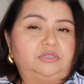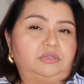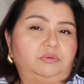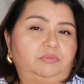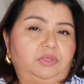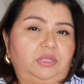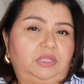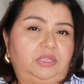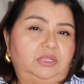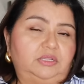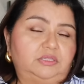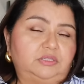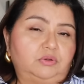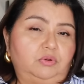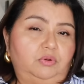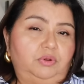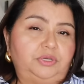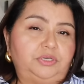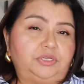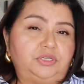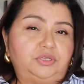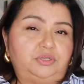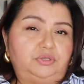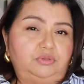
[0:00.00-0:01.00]
something that's
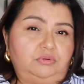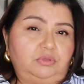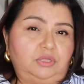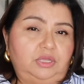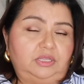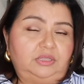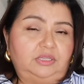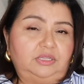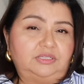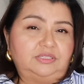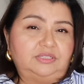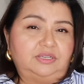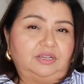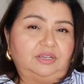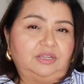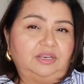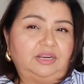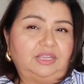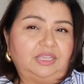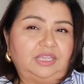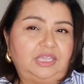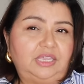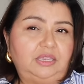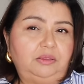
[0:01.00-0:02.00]
going to do that. That's not going
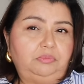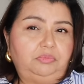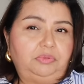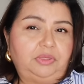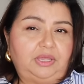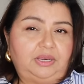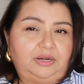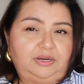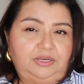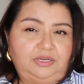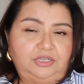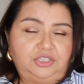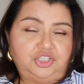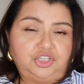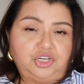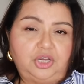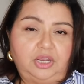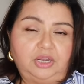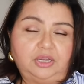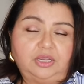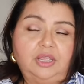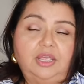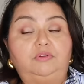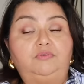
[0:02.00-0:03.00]
to keep that in
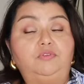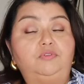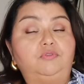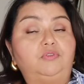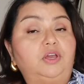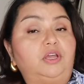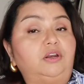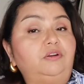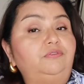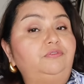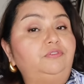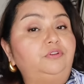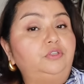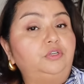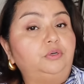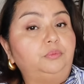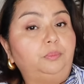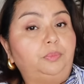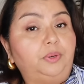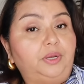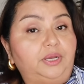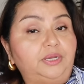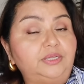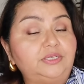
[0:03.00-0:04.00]
check. If you've got a fuller
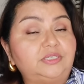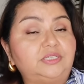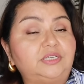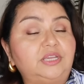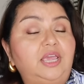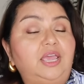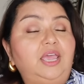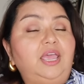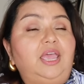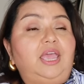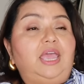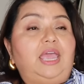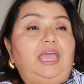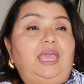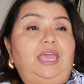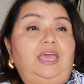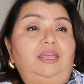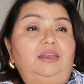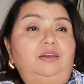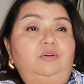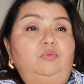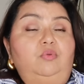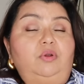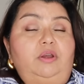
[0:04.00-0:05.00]
bust
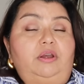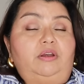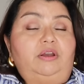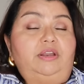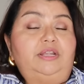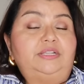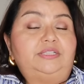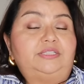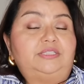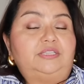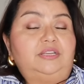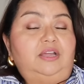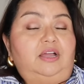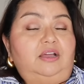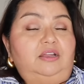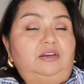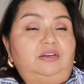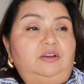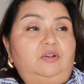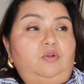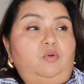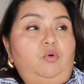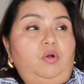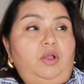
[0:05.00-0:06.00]
and where it's
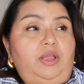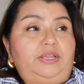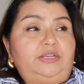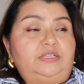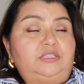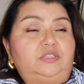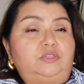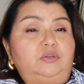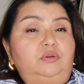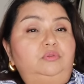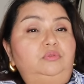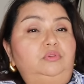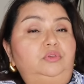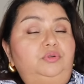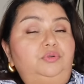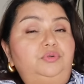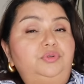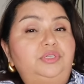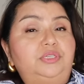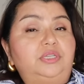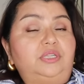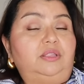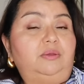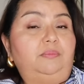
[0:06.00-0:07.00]
not quite so
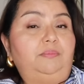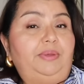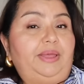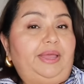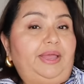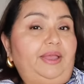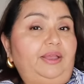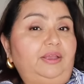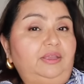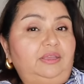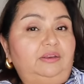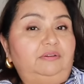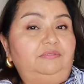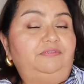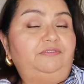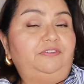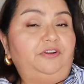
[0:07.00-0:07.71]
loose in the back and